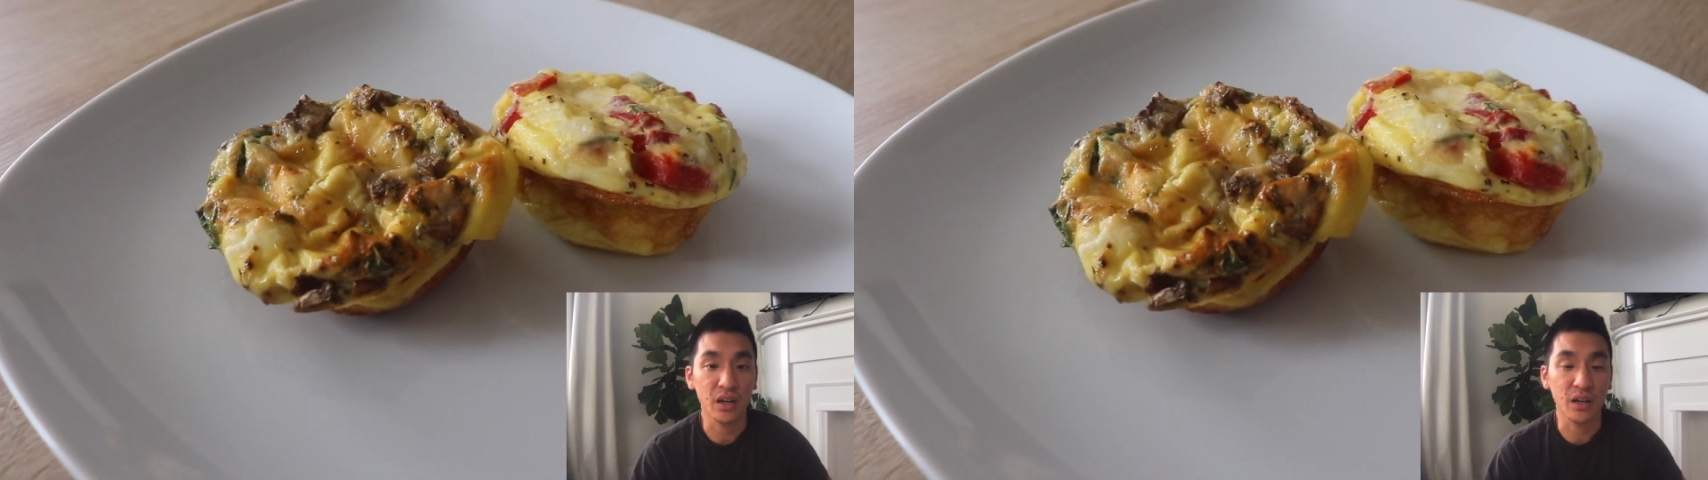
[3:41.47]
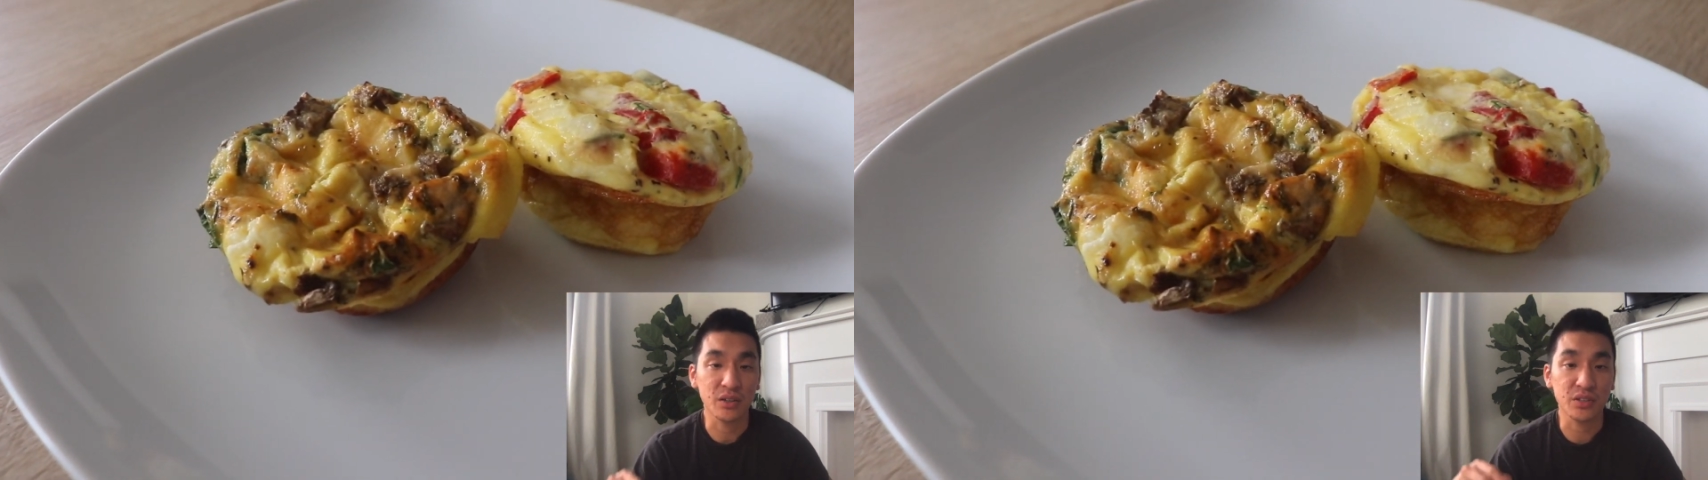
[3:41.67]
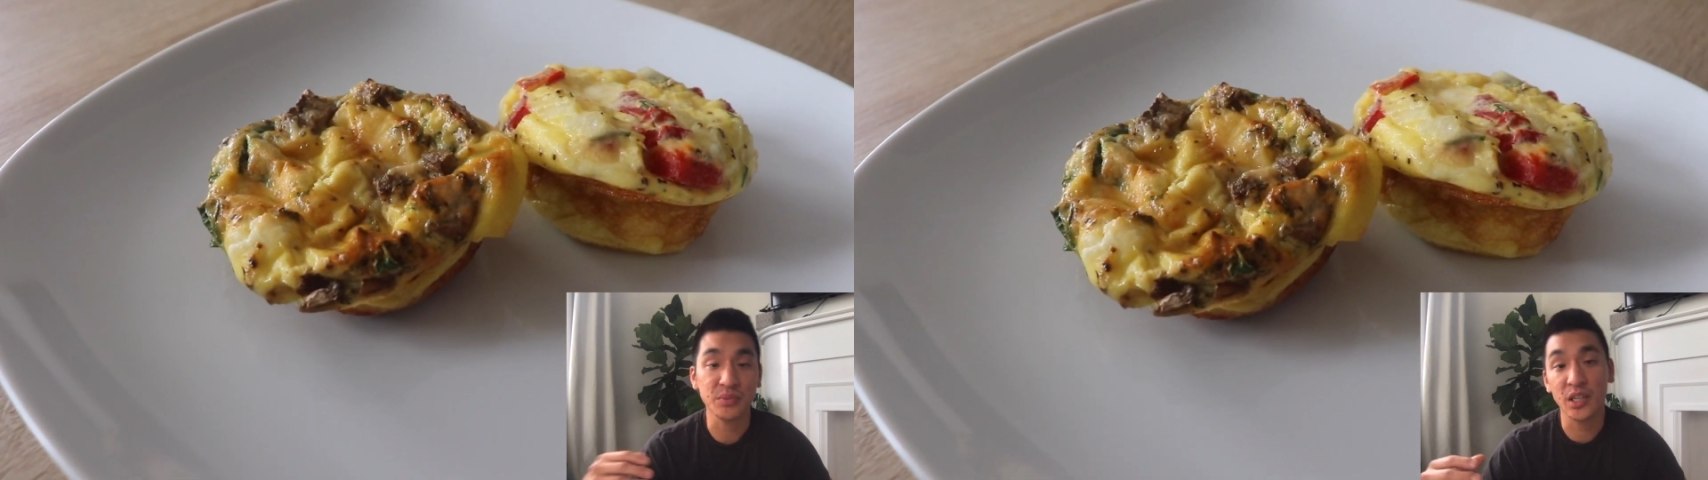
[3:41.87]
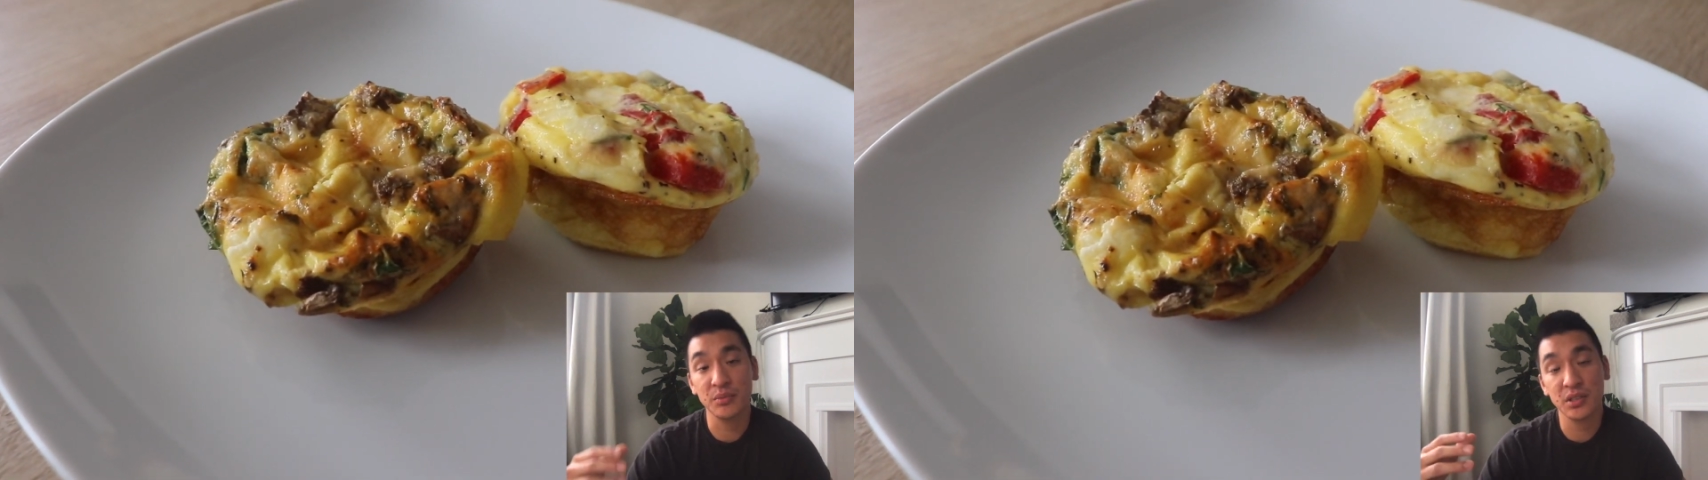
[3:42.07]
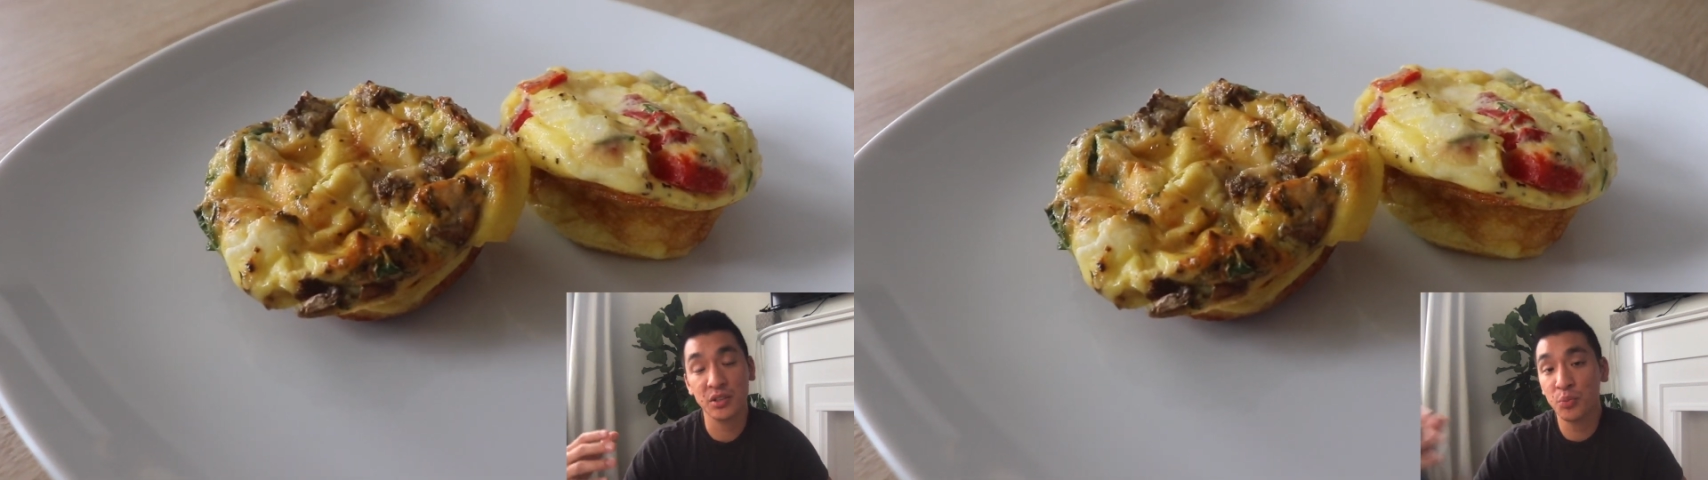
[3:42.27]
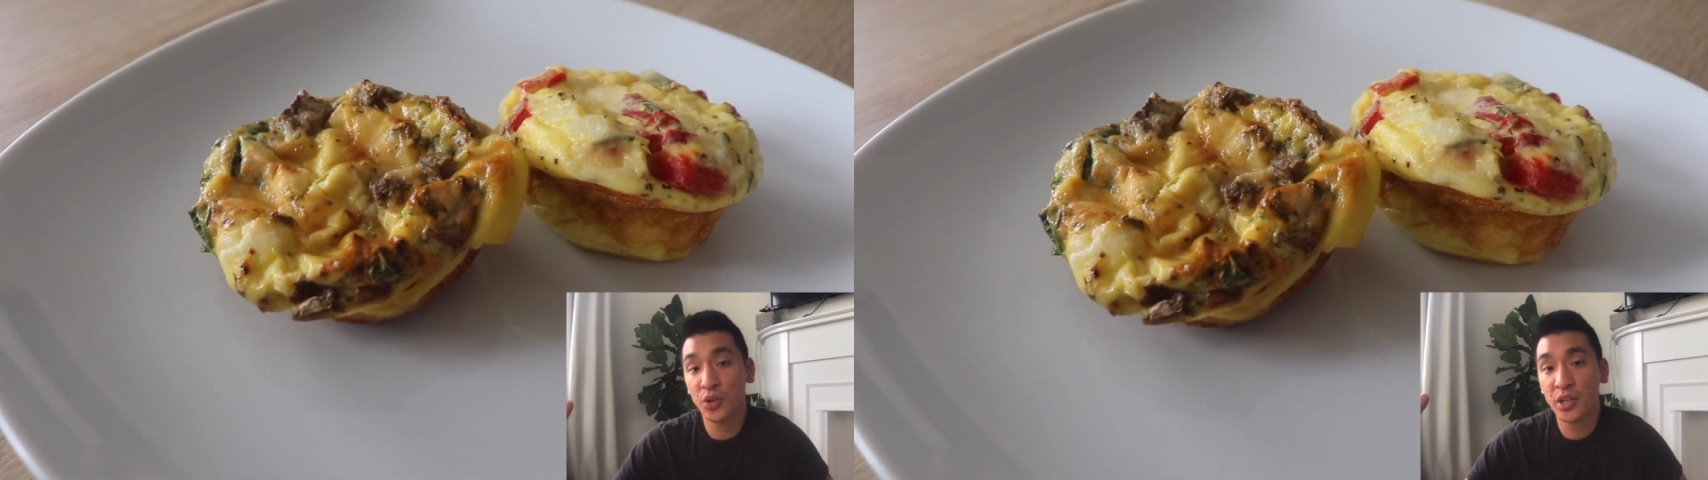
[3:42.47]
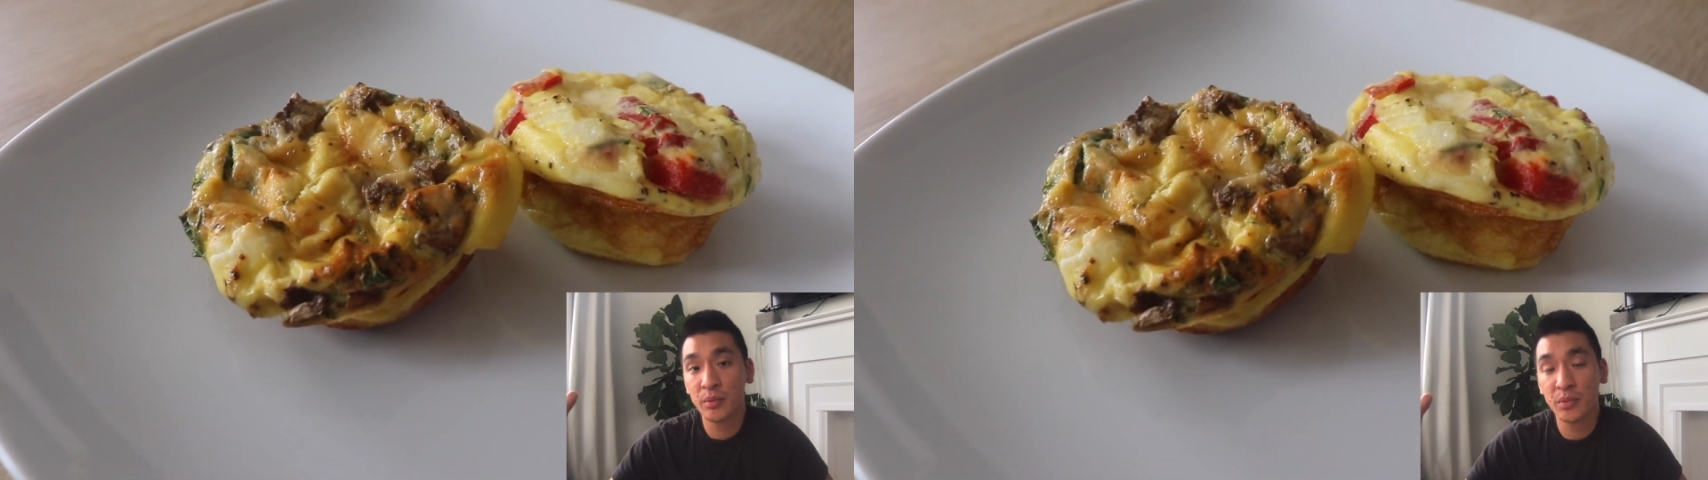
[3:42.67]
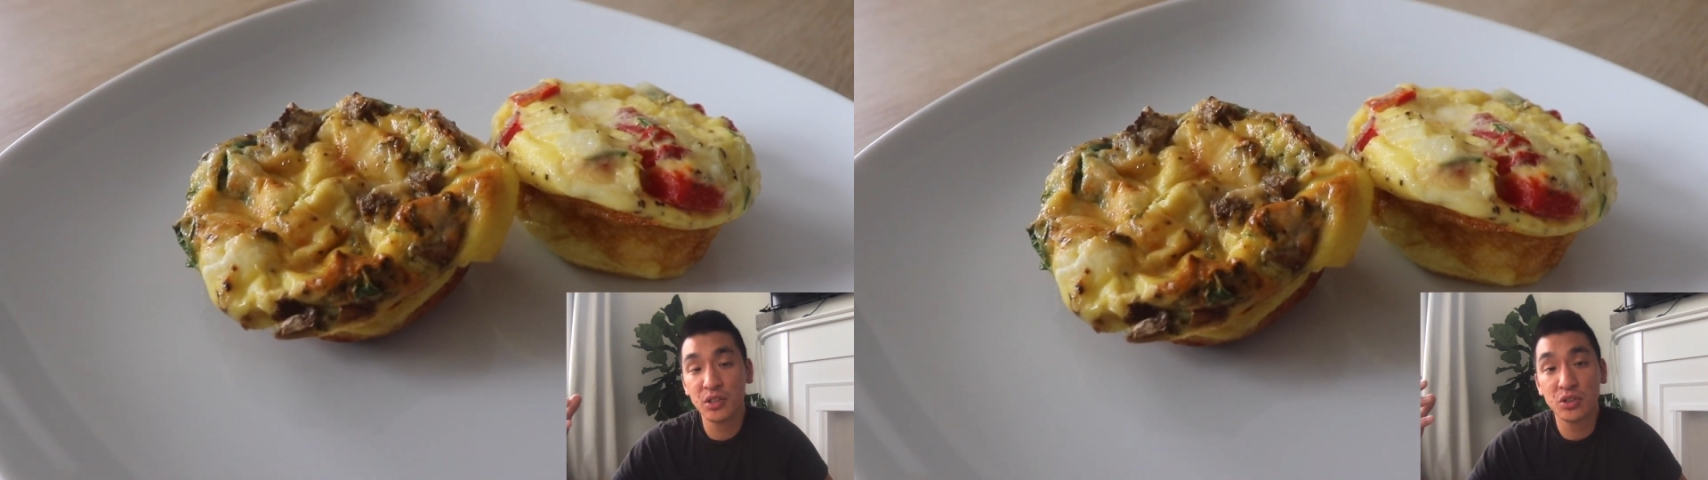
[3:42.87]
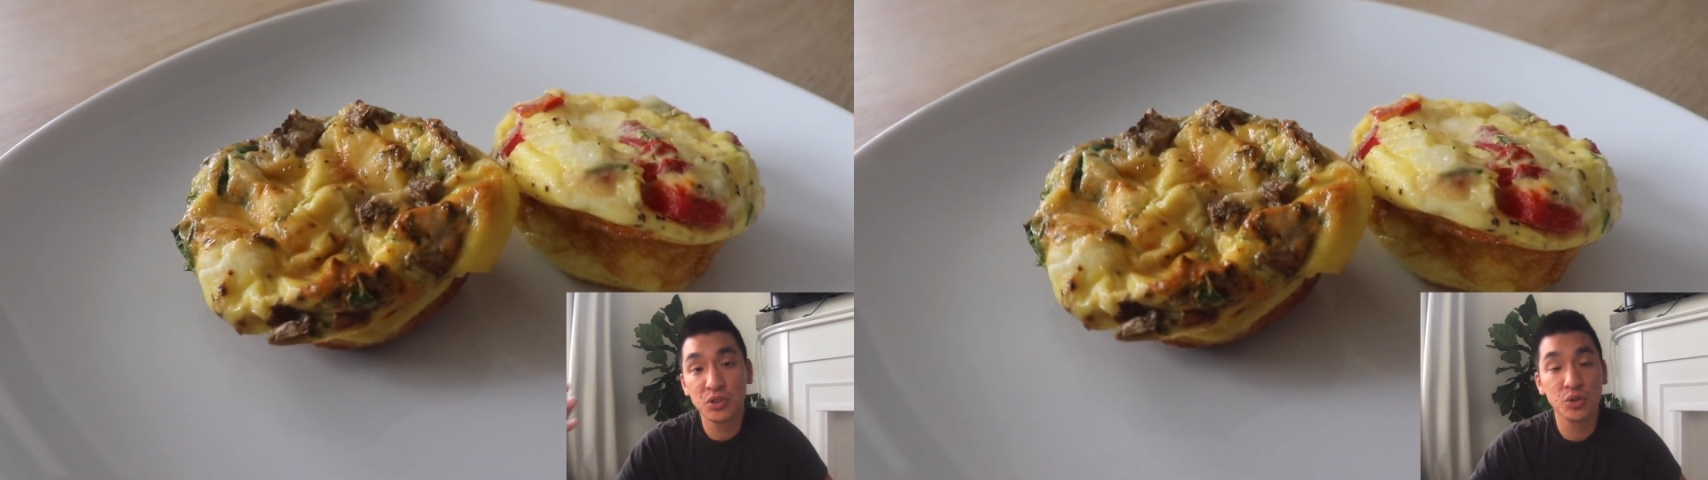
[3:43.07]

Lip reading: Sometimes in the morning I'm a little